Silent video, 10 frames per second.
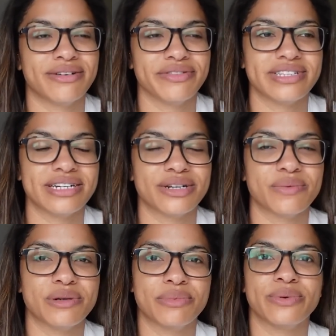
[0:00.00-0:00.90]
Obviously, I don't
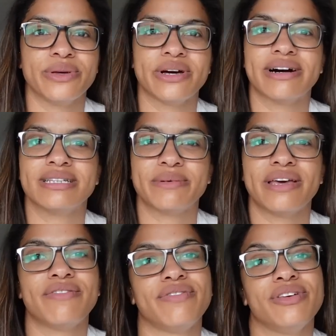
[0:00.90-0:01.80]
want to bore you guys, but
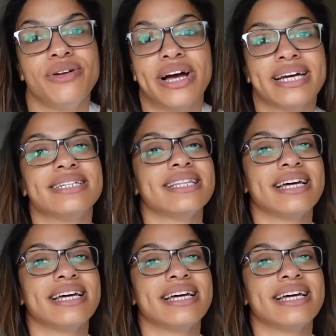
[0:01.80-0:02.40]
if you liked it,